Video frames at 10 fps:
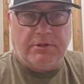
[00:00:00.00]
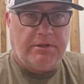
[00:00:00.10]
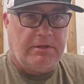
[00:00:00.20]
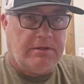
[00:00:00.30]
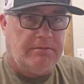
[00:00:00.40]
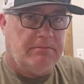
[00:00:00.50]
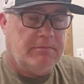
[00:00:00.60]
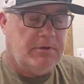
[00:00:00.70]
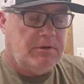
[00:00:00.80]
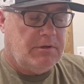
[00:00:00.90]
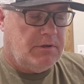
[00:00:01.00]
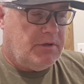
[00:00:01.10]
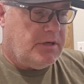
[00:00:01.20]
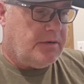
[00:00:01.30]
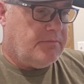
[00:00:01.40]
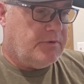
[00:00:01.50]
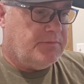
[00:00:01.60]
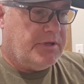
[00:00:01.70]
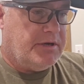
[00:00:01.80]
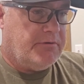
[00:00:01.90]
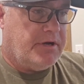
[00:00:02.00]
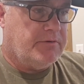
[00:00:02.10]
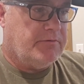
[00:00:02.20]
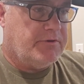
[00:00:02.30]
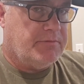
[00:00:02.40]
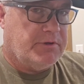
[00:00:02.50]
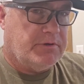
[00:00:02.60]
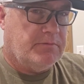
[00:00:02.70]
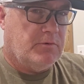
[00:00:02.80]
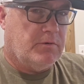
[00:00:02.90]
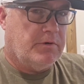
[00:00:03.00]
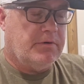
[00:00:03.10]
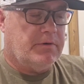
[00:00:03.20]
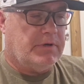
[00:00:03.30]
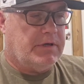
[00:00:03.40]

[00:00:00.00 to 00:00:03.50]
I'm going to play around with them a little more.